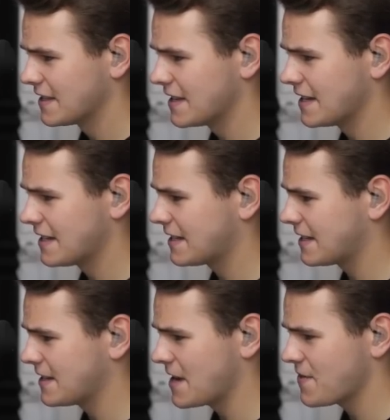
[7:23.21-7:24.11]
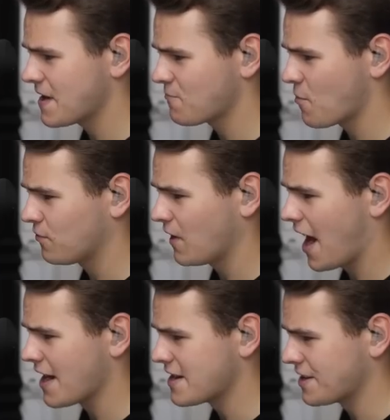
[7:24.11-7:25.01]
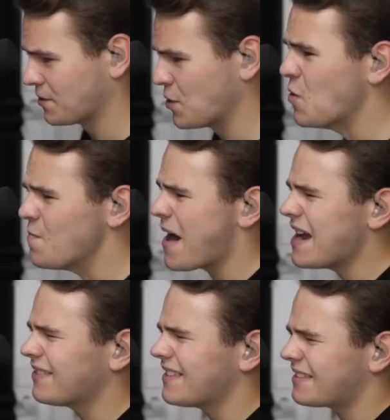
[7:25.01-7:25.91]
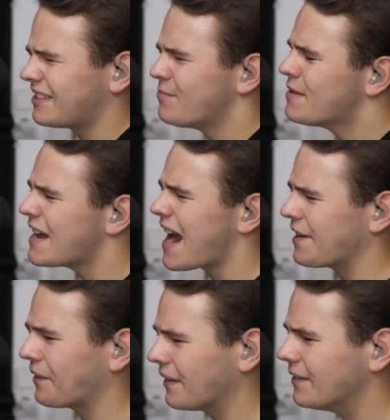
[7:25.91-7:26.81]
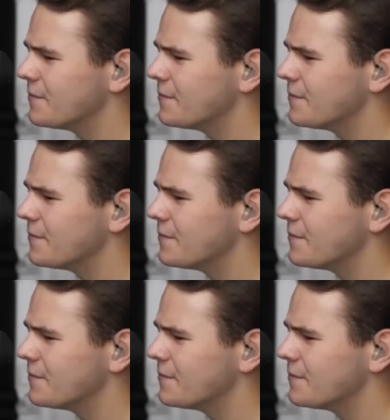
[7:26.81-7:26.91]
There's nothing will fly here. Who made the simulator?